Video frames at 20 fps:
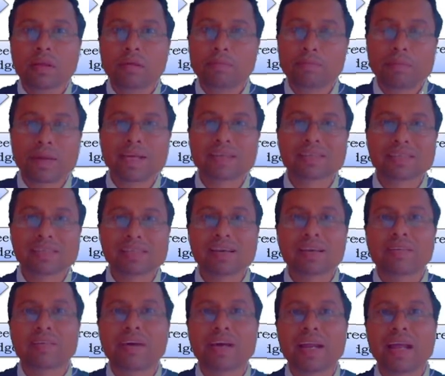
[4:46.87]
placed
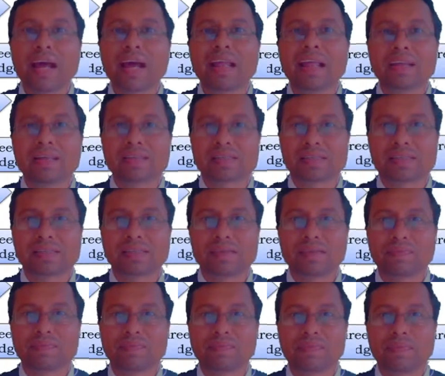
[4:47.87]
somewhere else.
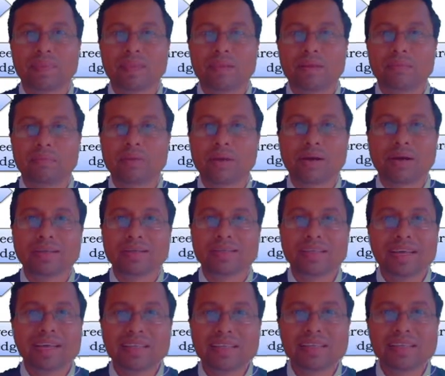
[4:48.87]
Because
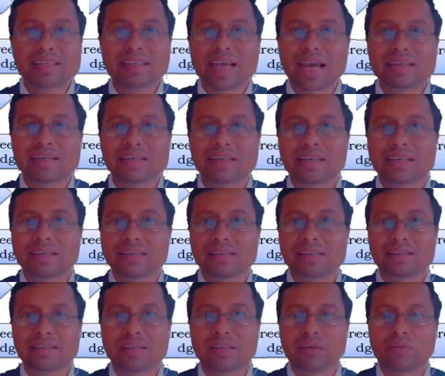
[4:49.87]
in this cat race,
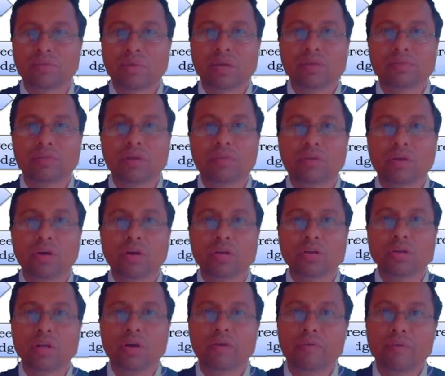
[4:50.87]
what we
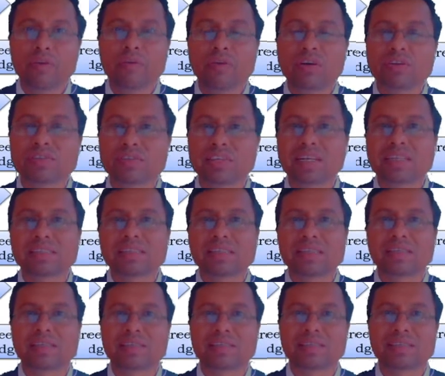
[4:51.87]
want
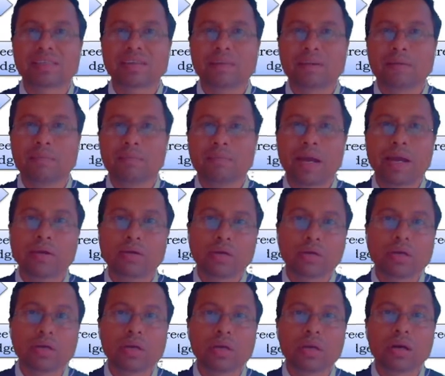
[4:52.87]
success by
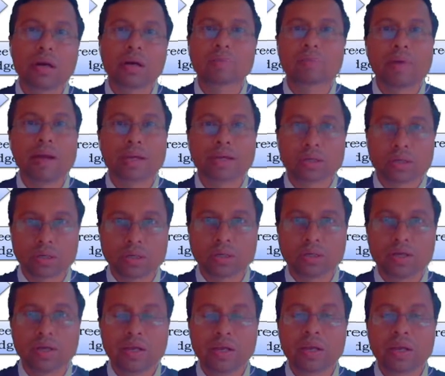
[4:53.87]
hook or by
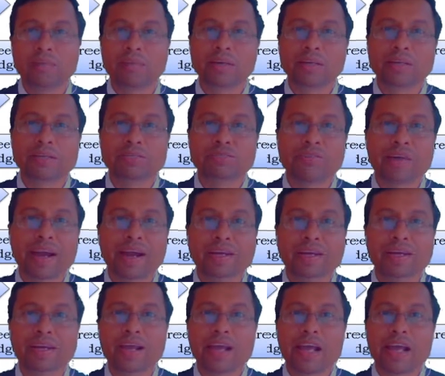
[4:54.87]
crook. But in
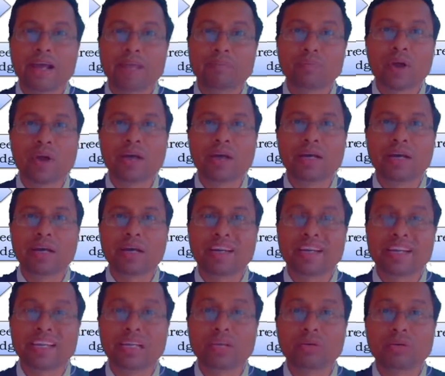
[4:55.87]
fact, employer,
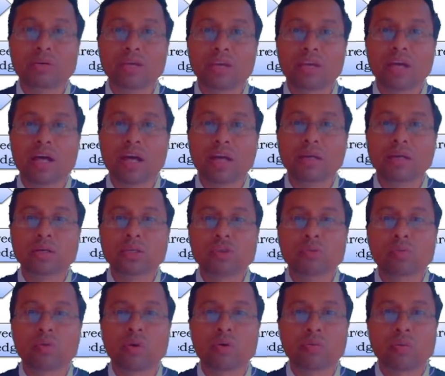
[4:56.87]
recruiter looks
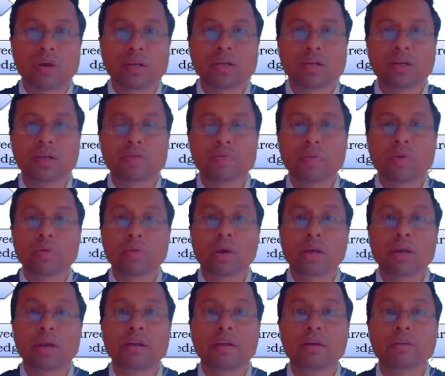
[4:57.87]
for what
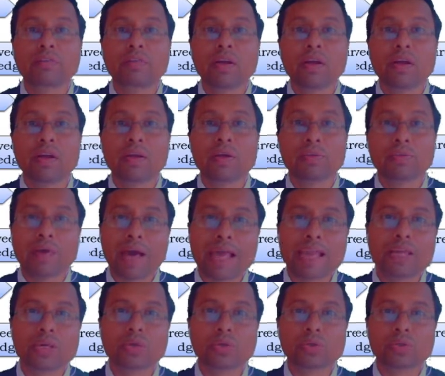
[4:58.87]
kind of
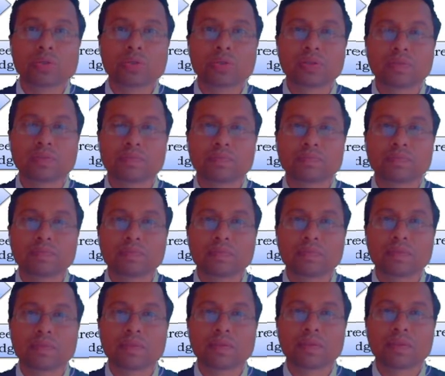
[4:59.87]
values,
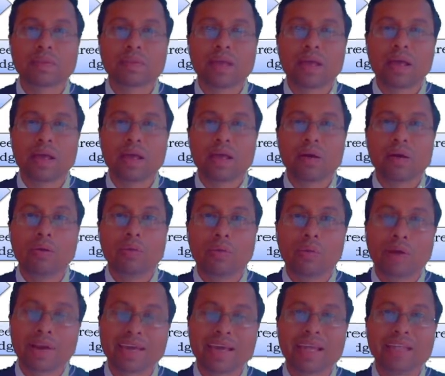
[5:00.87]

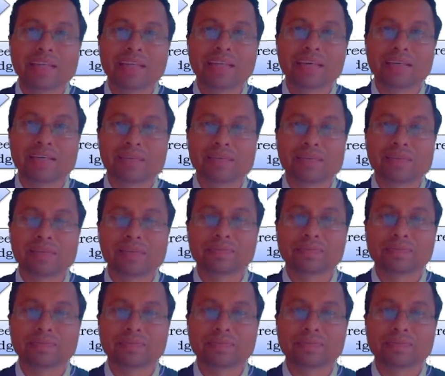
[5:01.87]
work ethics,